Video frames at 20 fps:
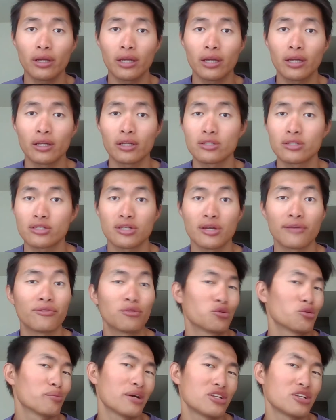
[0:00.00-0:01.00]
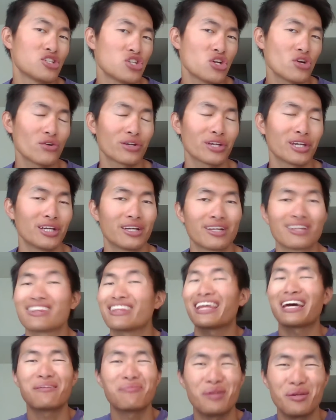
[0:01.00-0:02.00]
and if you wouldn't mind sharing it,
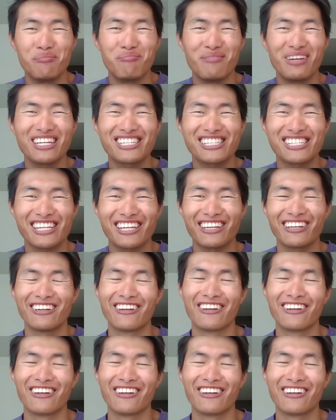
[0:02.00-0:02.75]
that'd be amazing.